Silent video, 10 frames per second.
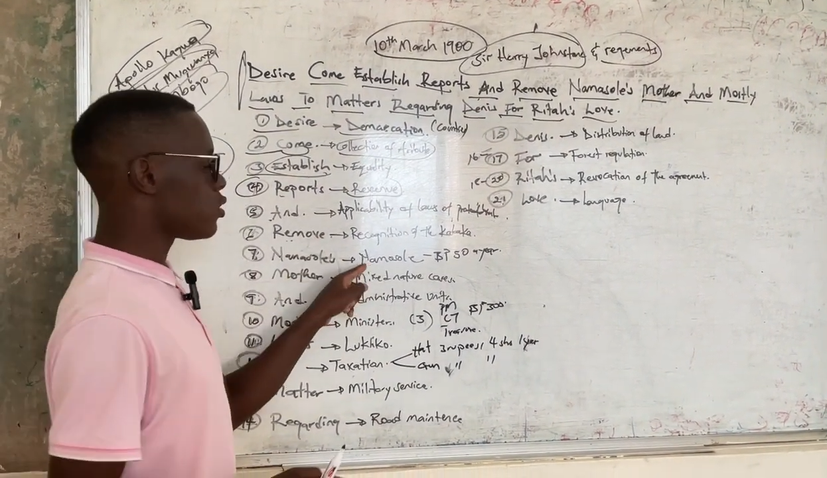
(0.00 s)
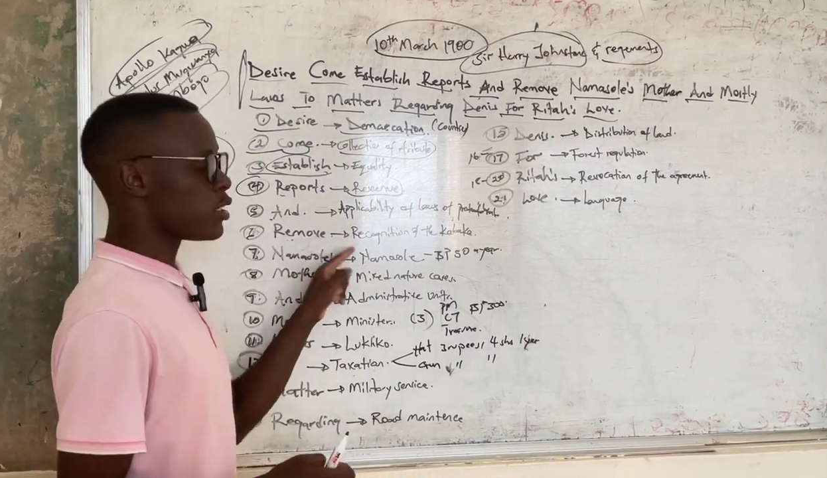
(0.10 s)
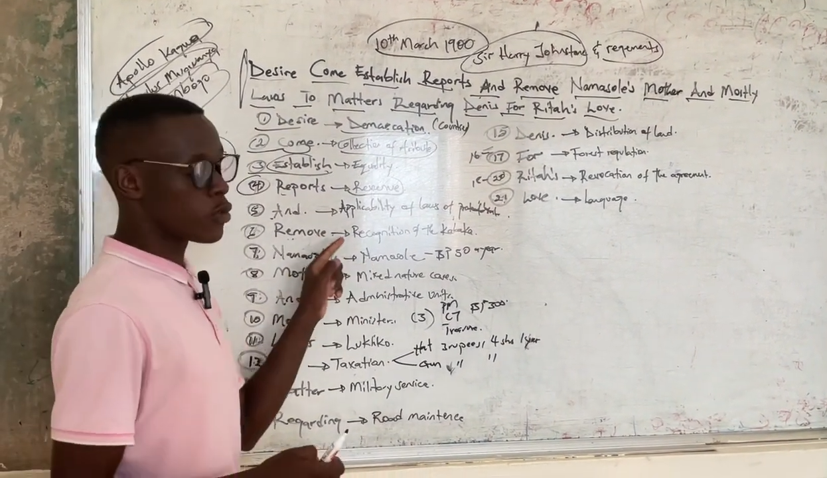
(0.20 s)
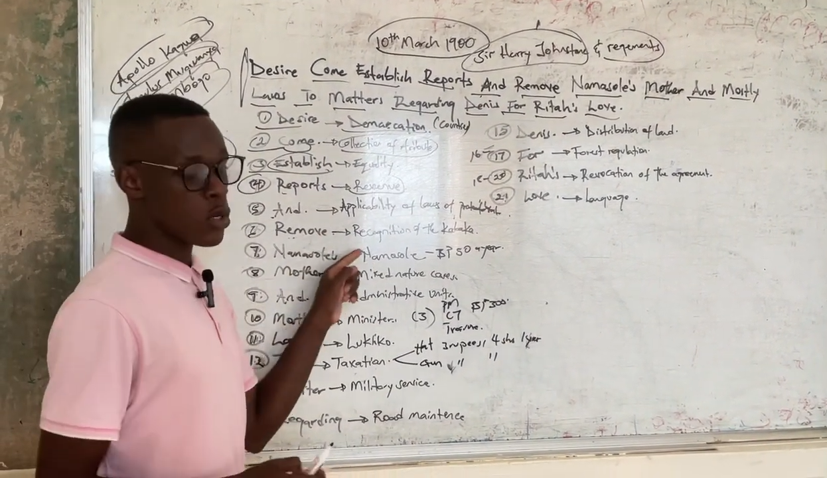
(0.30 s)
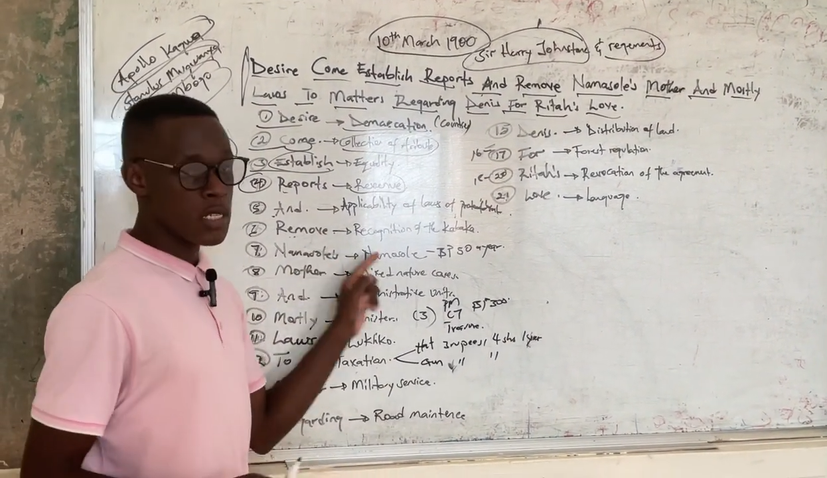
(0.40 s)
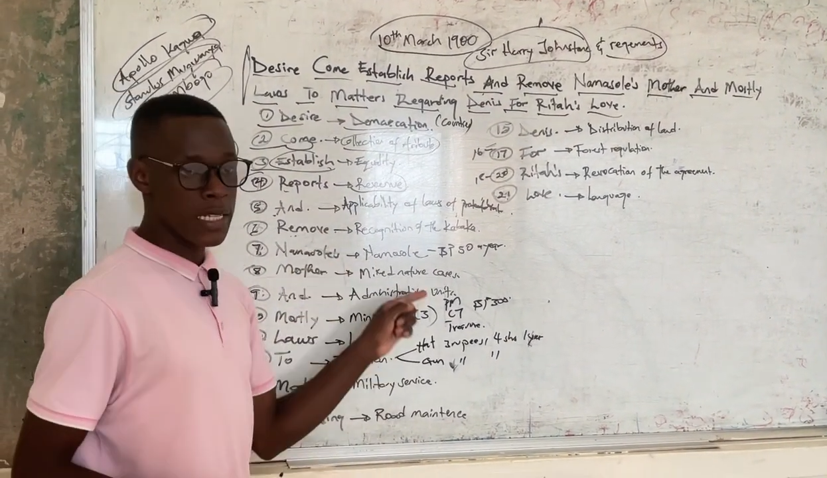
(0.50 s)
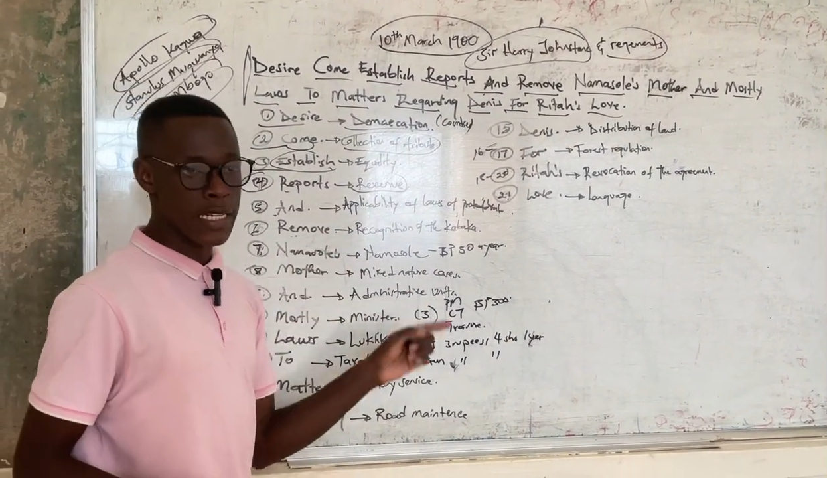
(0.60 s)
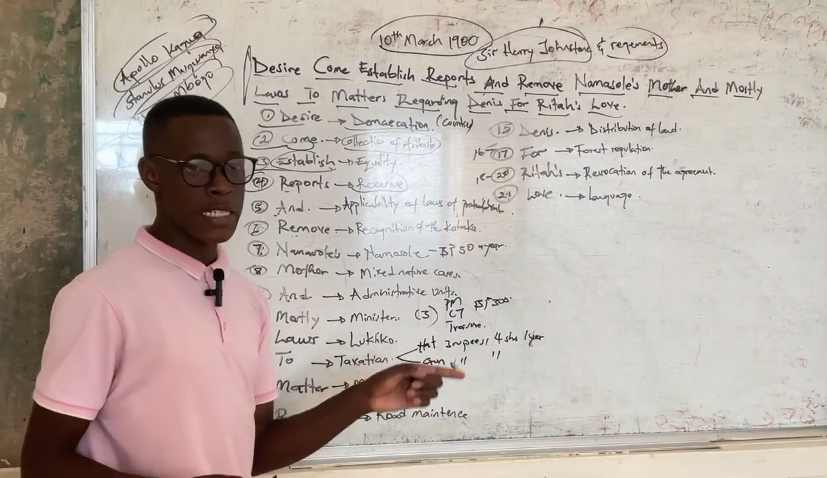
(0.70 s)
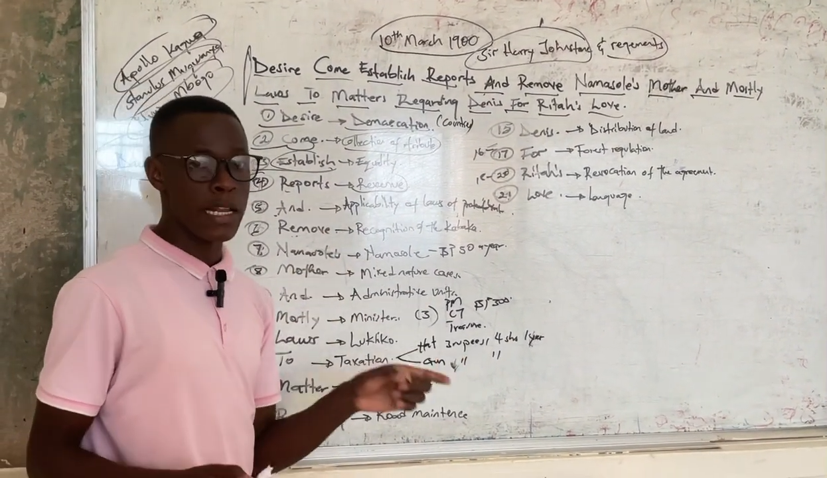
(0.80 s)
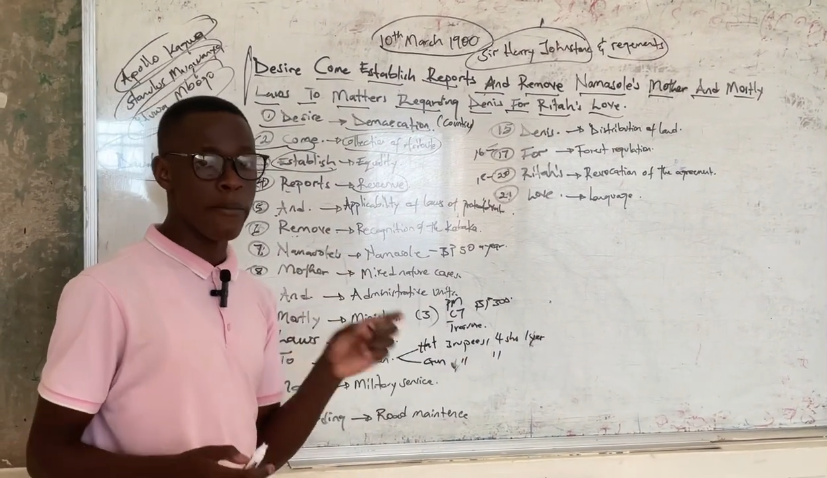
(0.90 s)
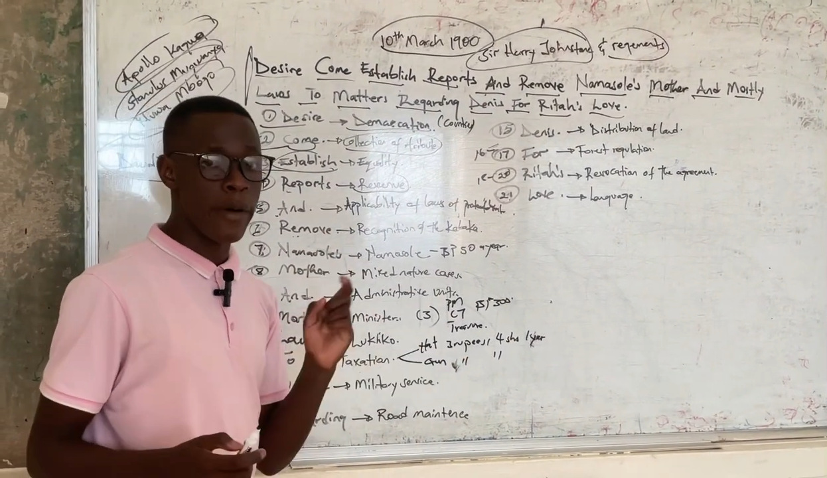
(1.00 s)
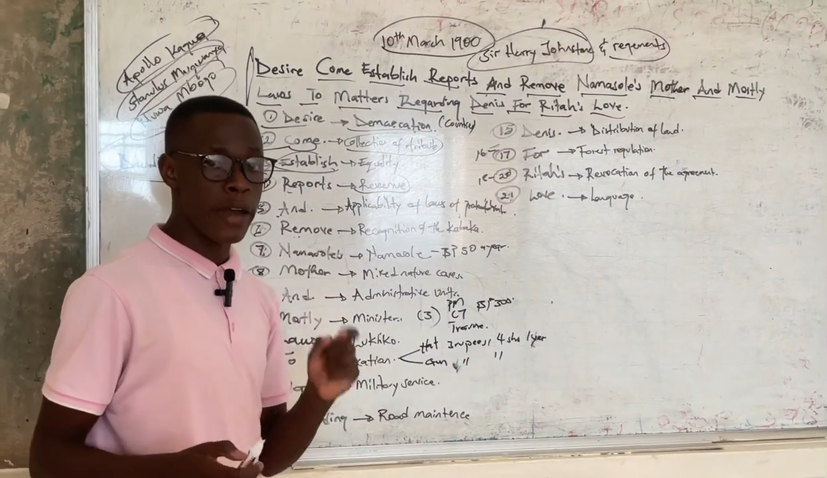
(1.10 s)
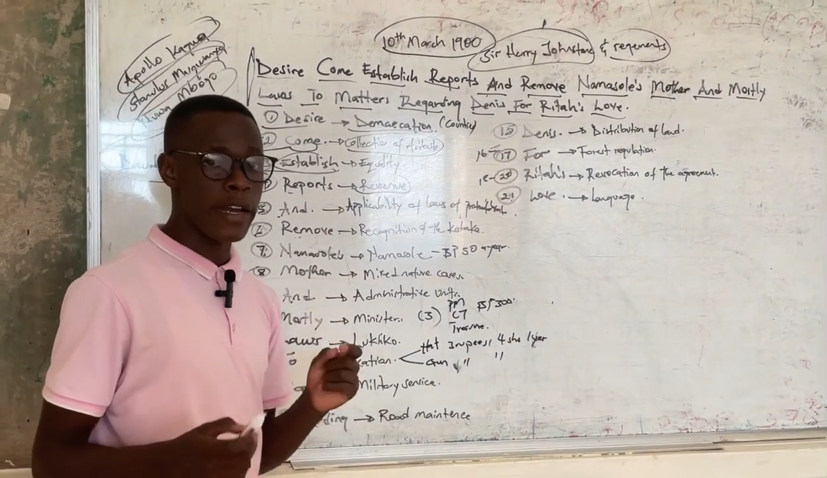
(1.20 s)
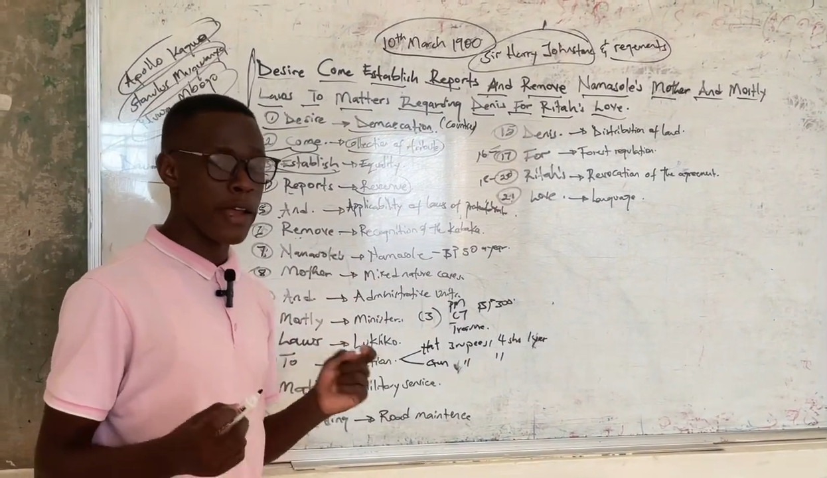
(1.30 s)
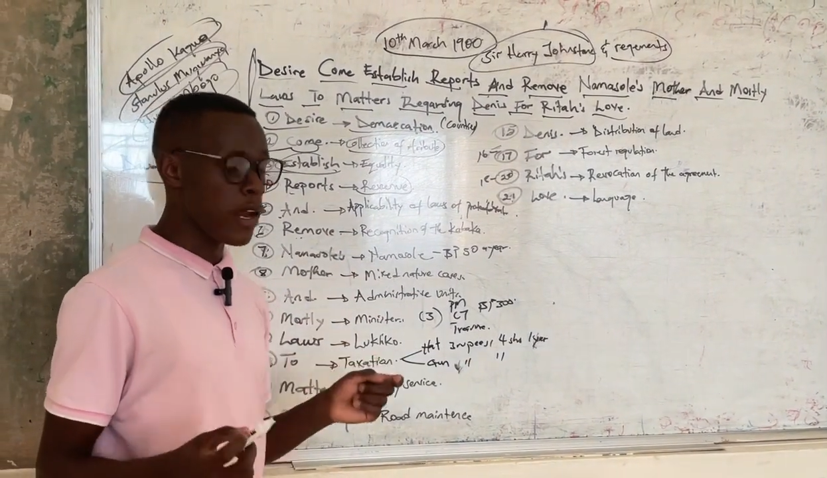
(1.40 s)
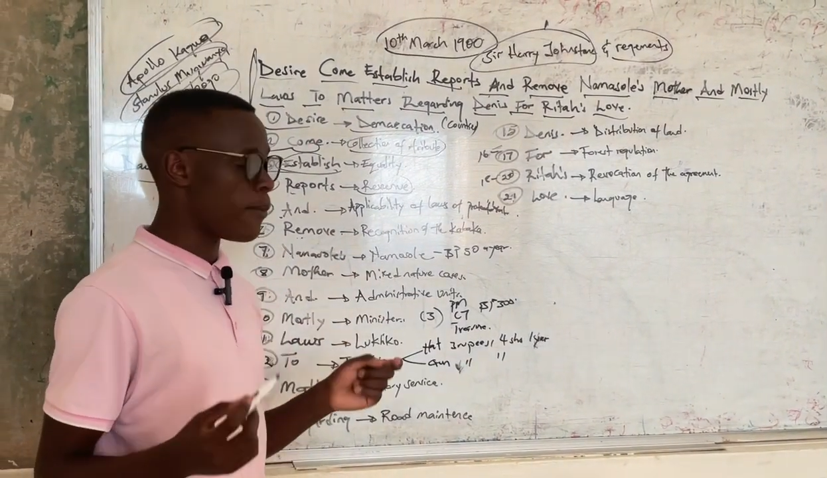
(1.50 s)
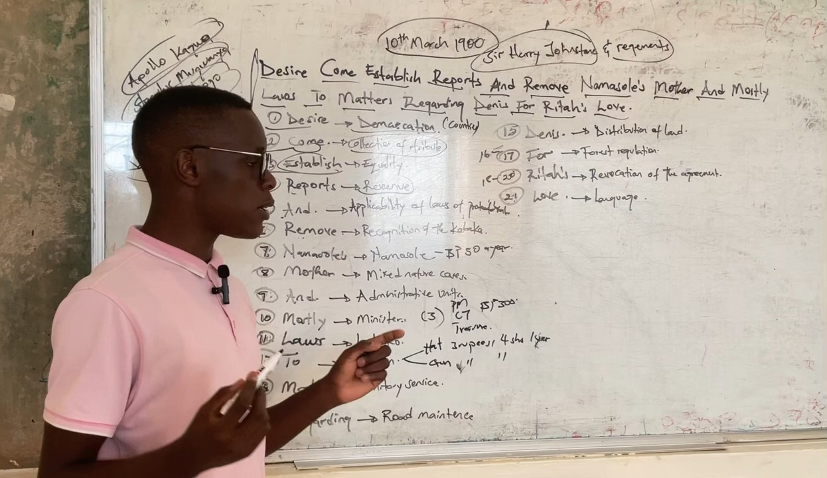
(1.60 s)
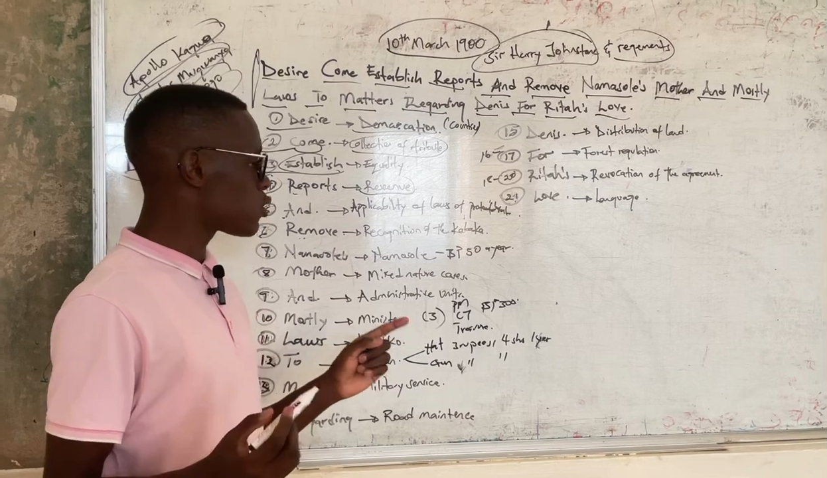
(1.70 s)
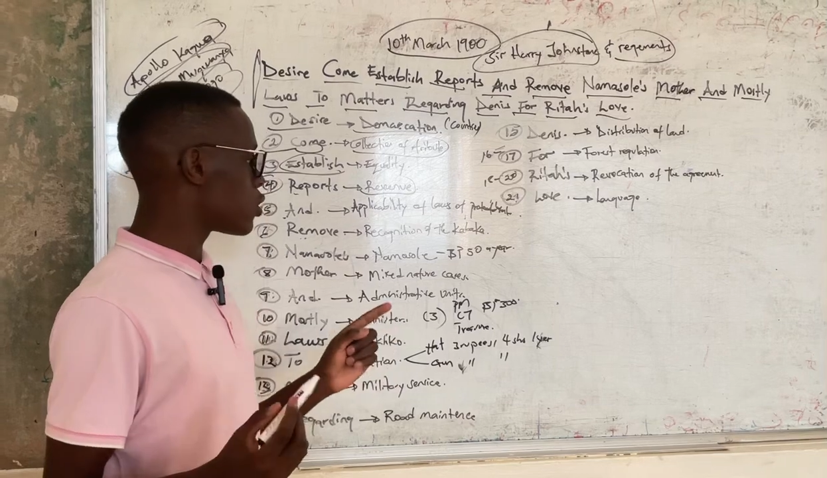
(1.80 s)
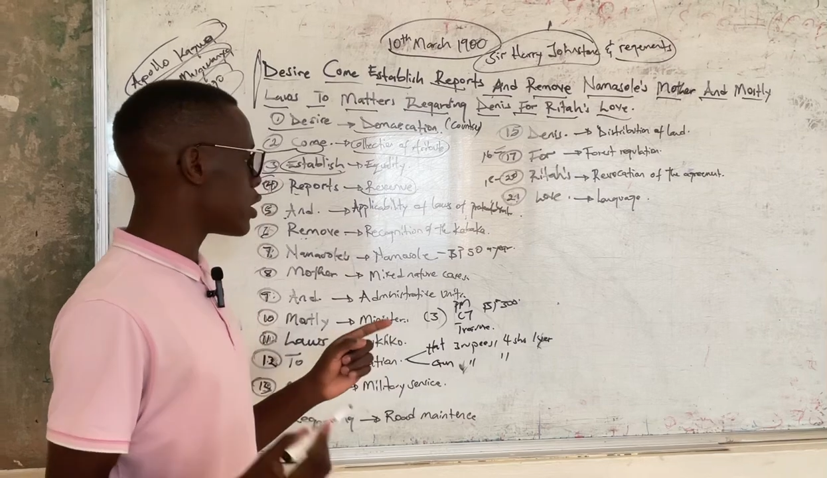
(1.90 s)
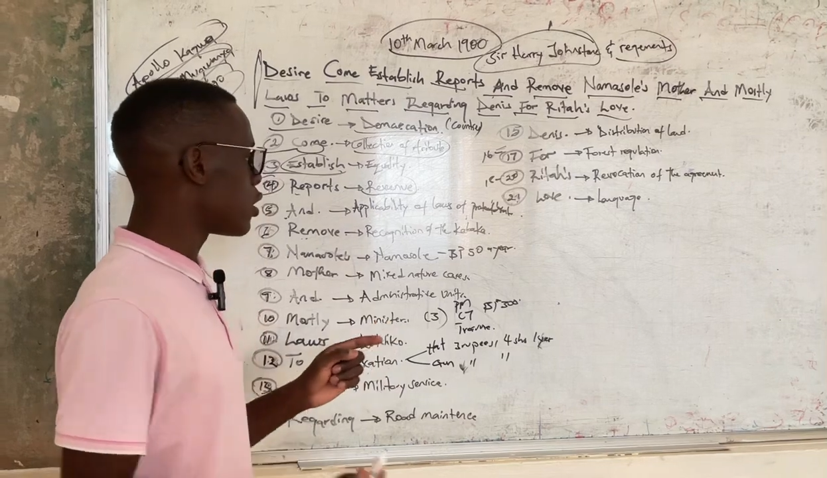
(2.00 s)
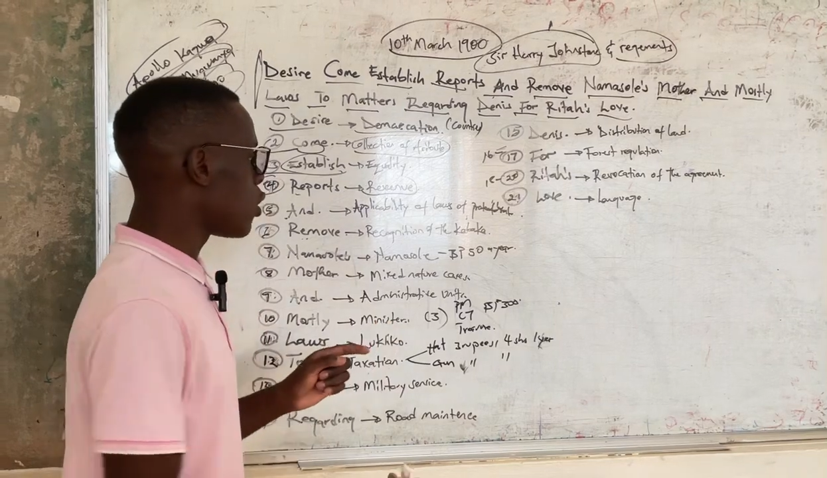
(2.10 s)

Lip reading: it calls that the Namasole